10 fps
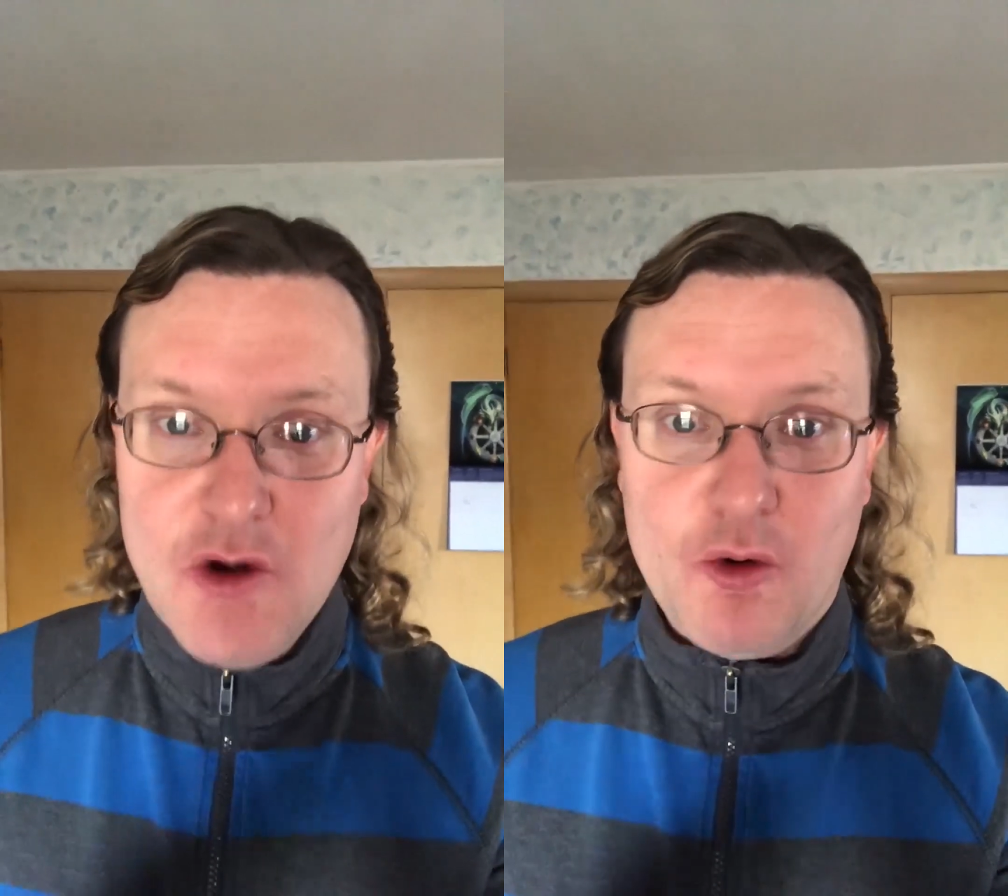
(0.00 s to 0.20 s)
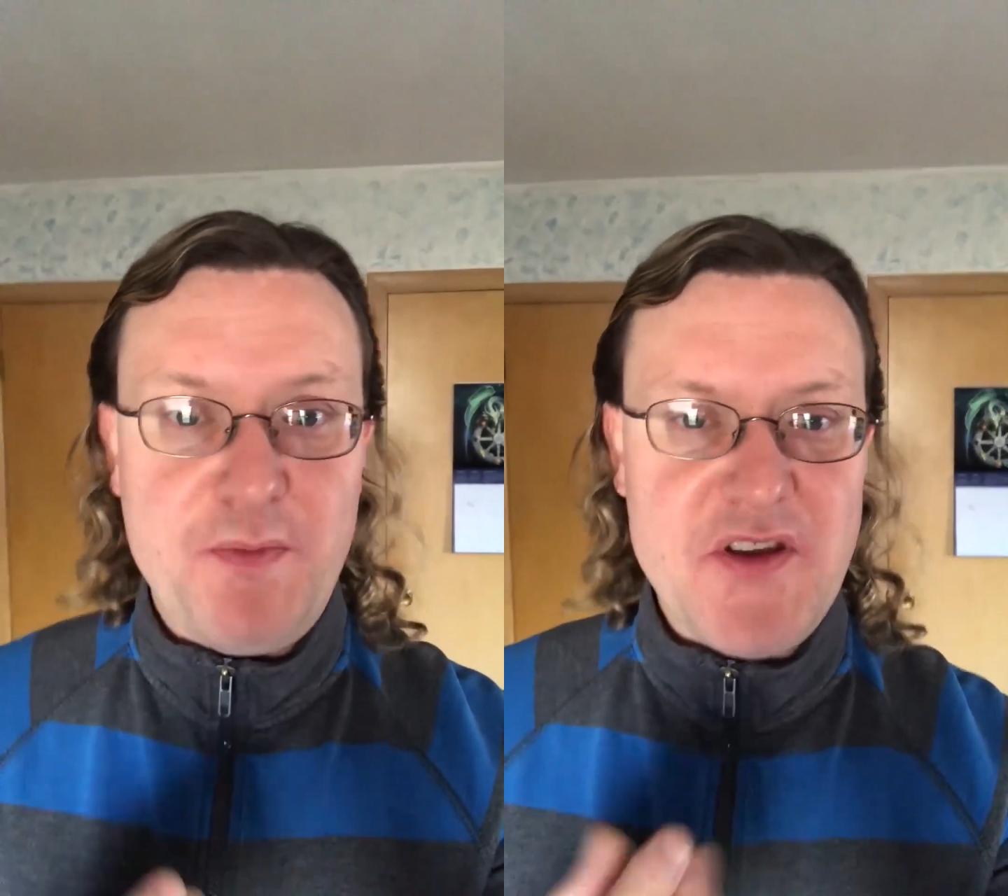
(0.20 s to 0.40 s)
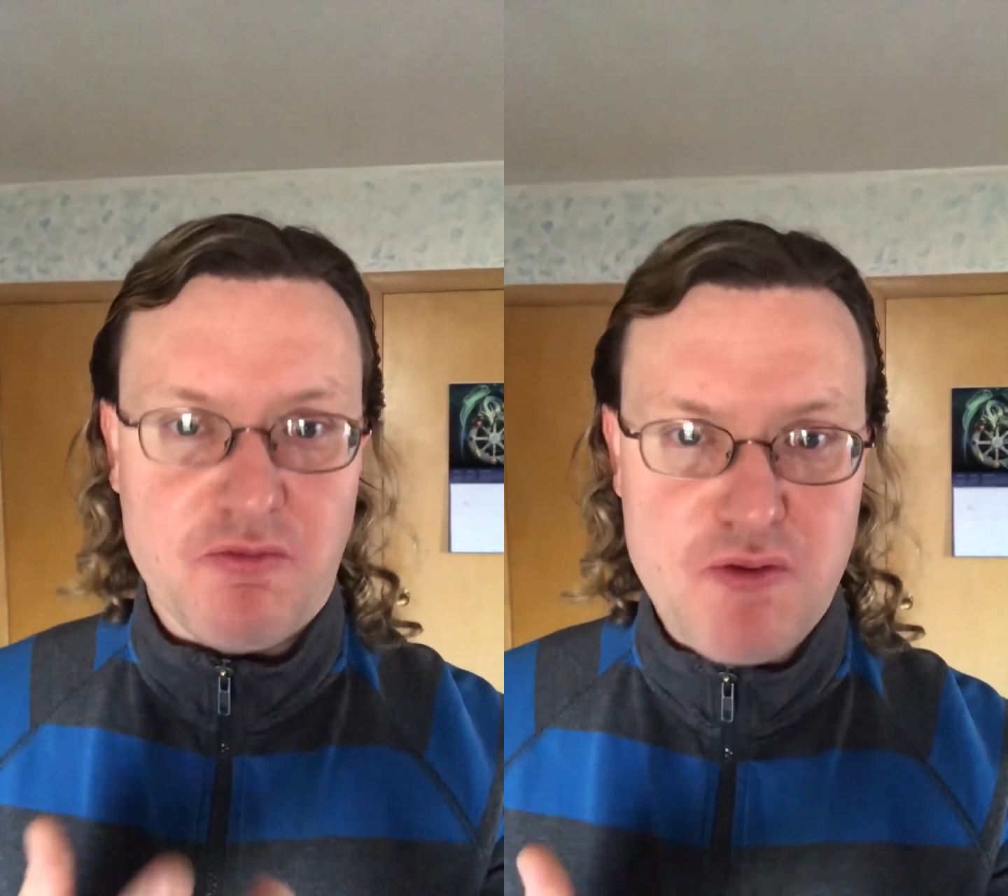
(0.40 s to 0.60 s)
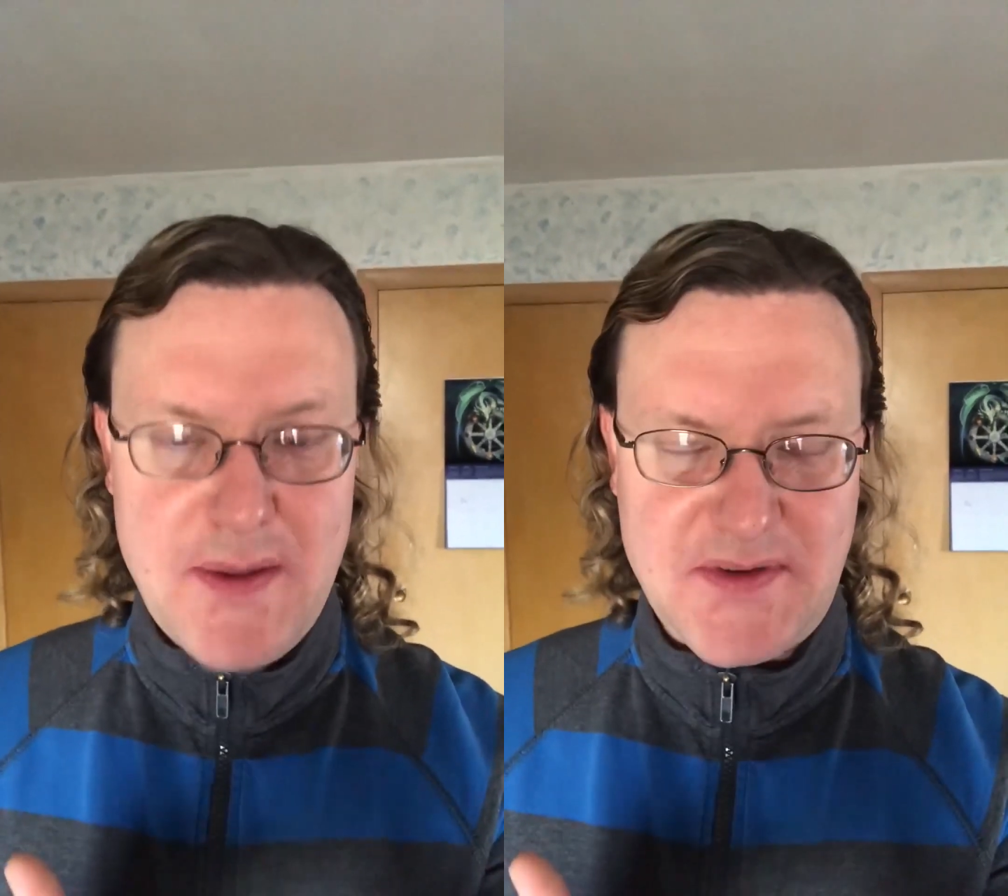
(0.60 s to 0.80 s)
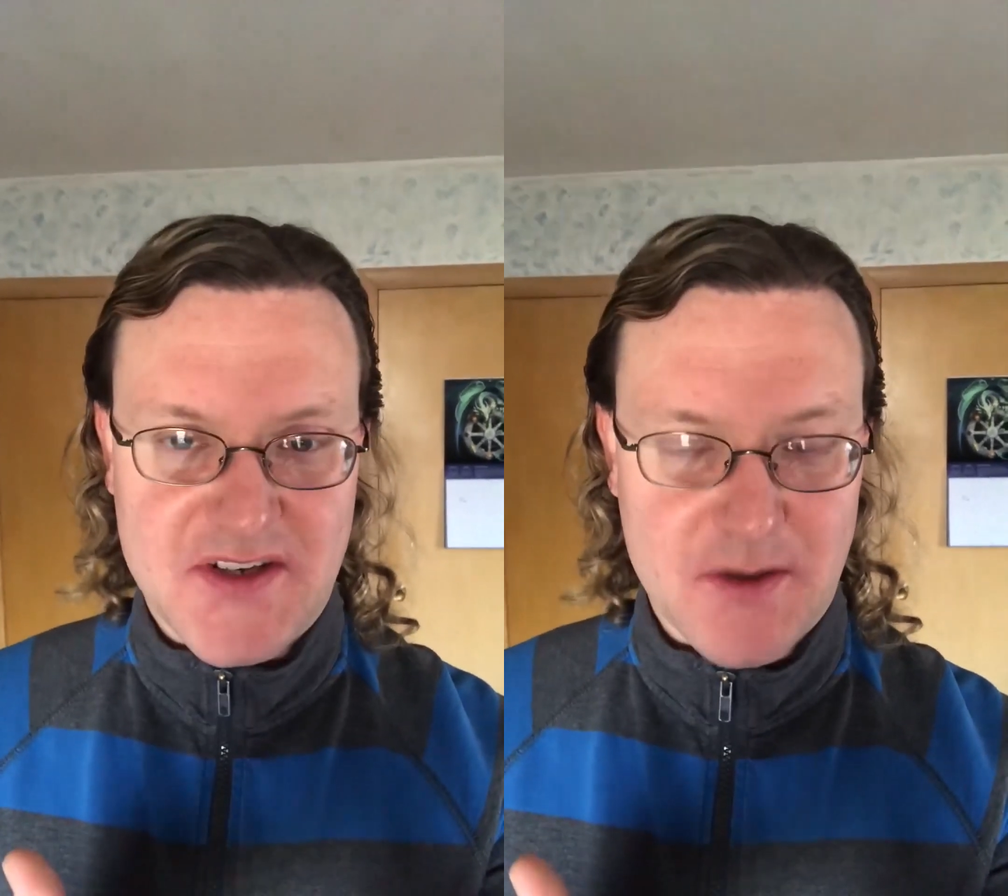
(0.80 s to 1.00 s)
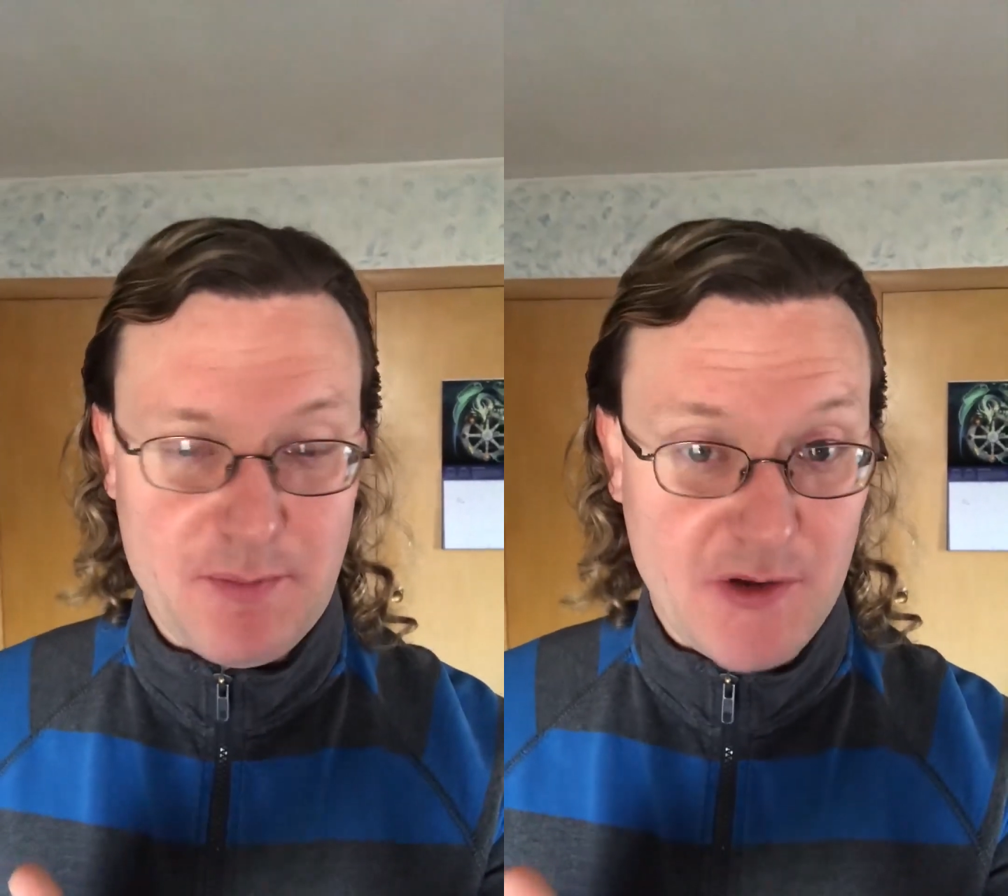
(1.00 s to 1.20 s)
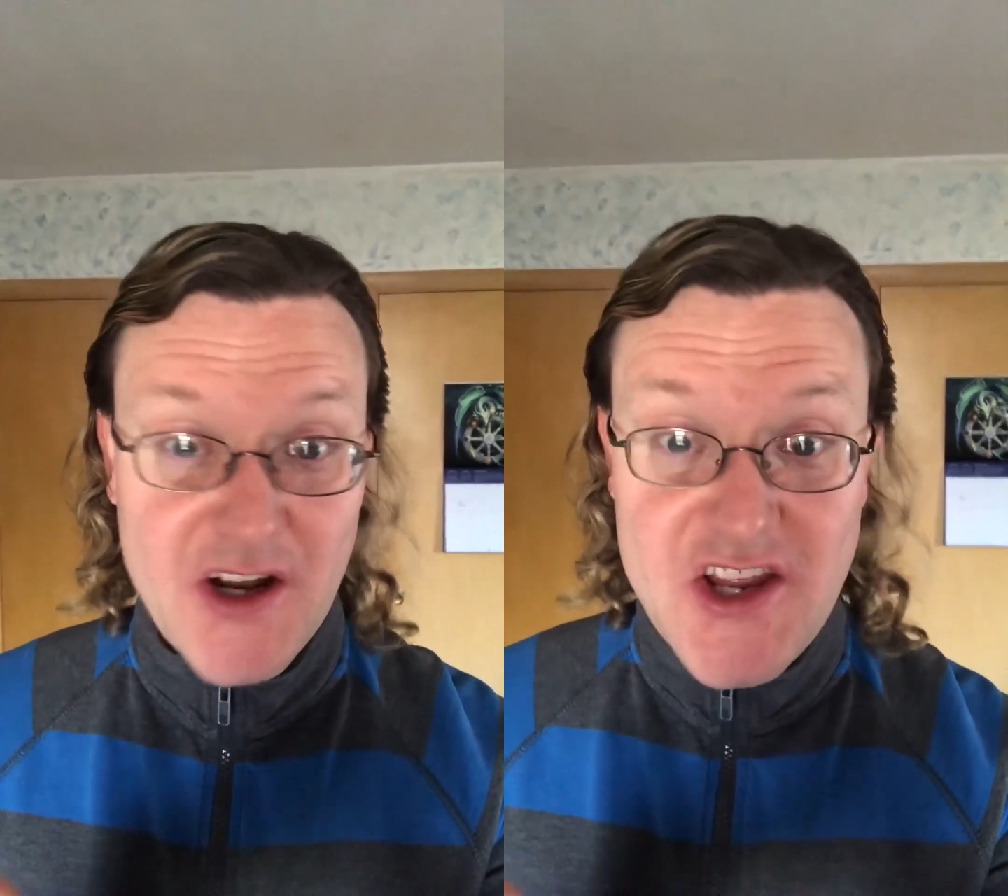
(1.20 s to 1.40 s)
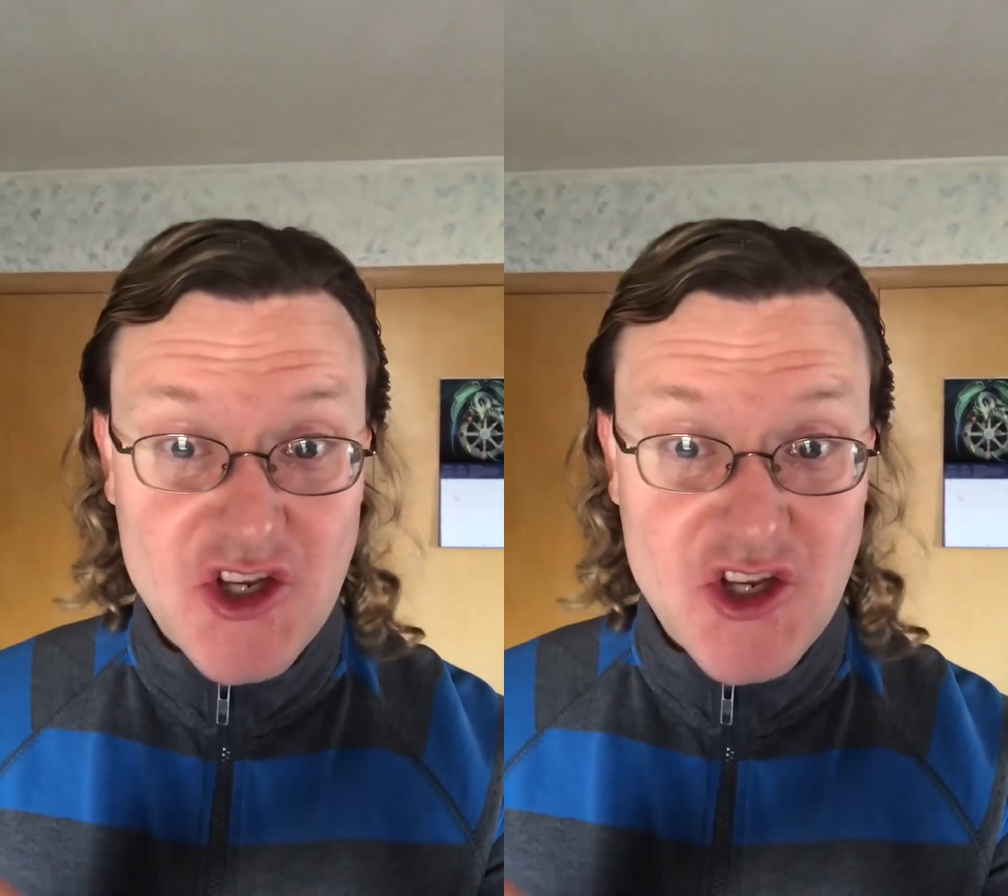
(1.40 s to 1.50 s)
will be ripped to bloody